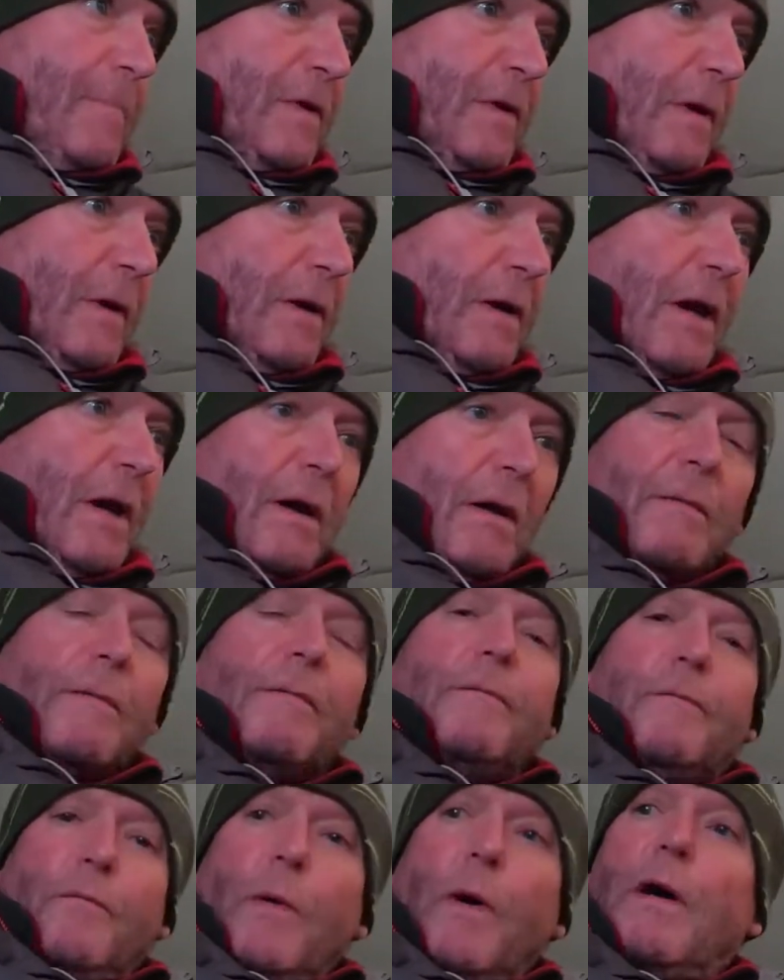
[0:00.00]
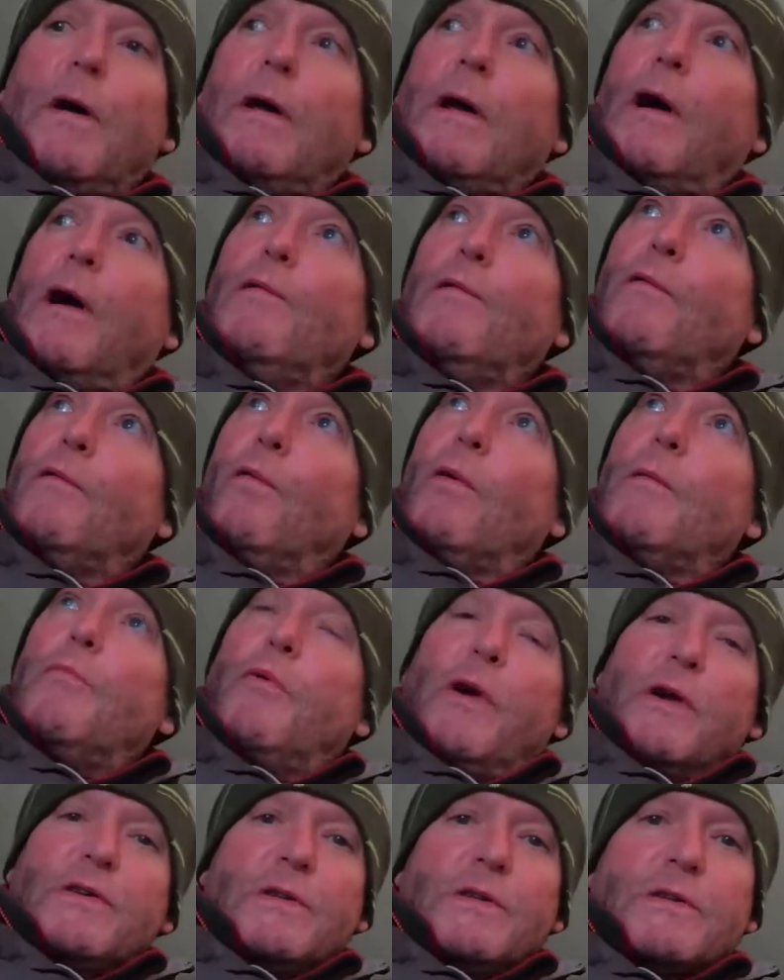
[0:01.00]
So yeah, but overall
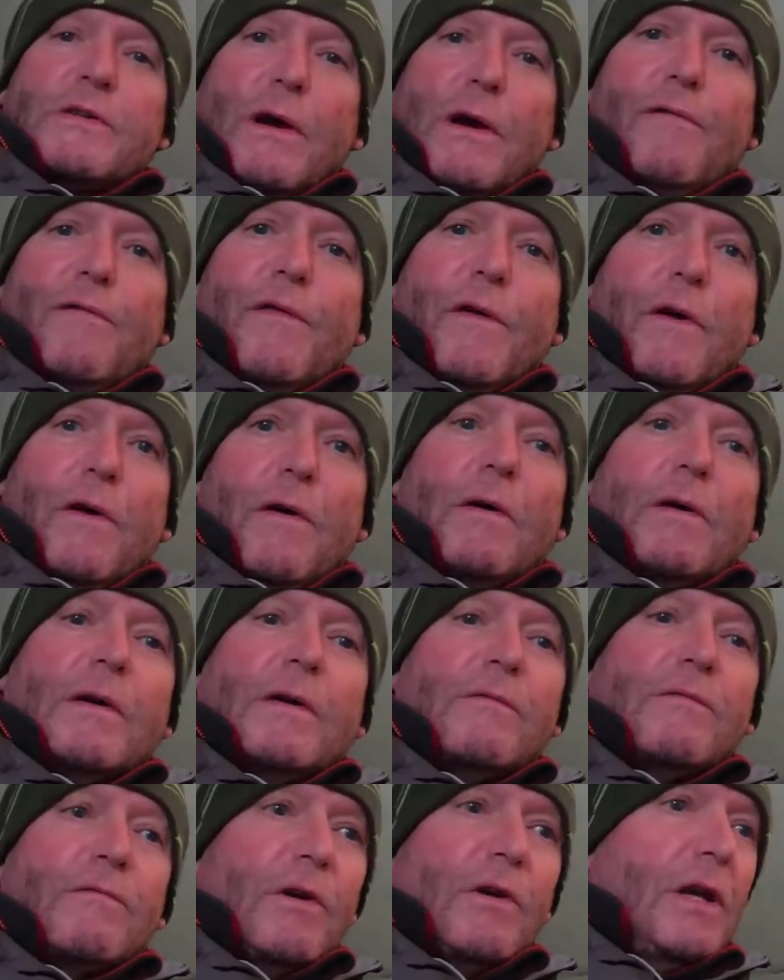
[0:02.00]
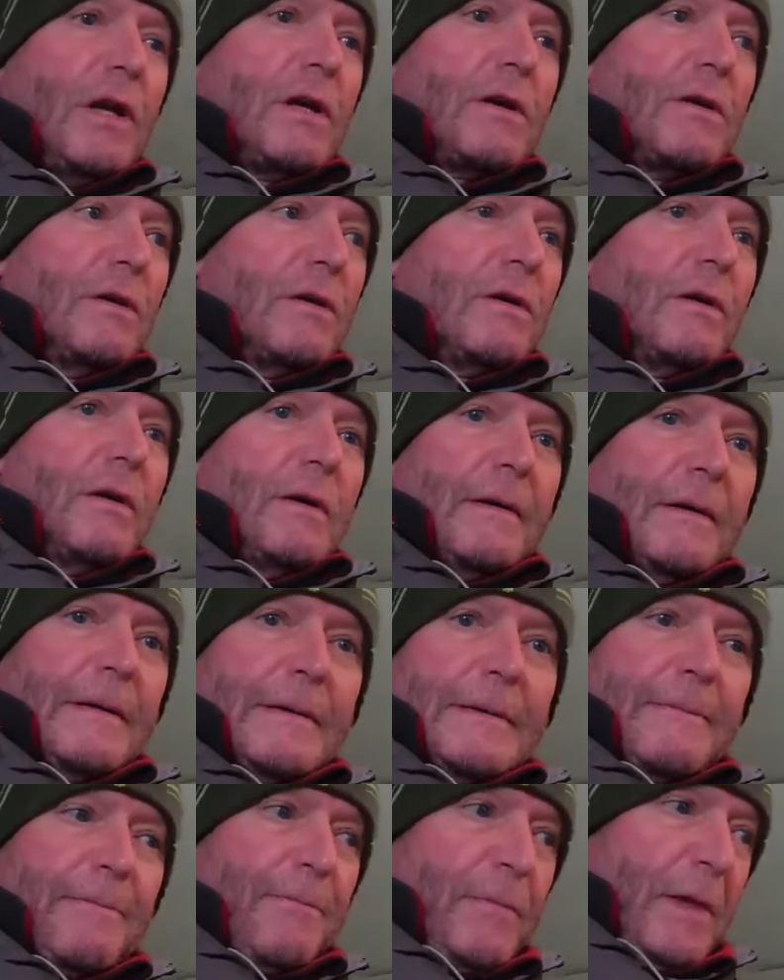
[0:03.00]
impression so far is really good.
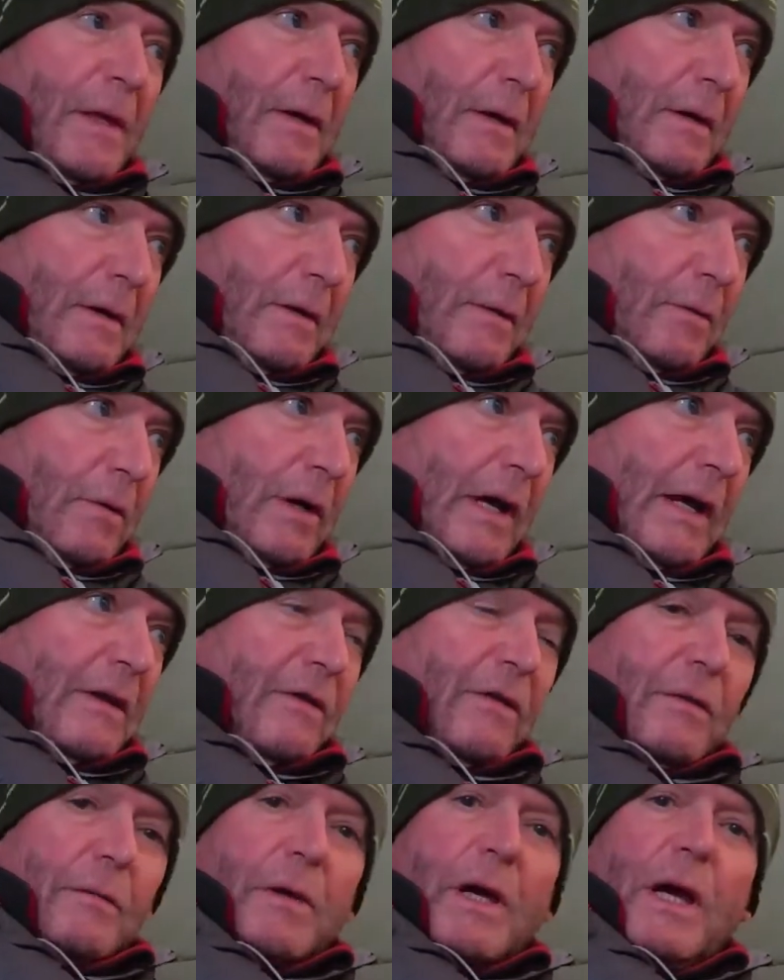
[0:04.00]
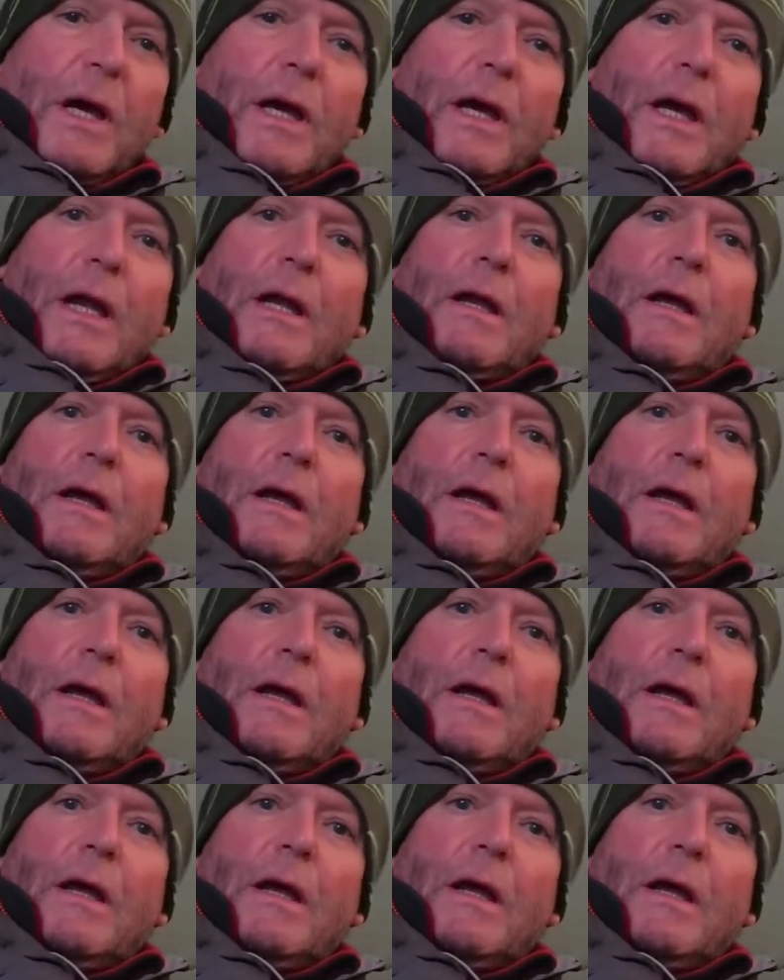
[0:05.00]
So I'll get some kit in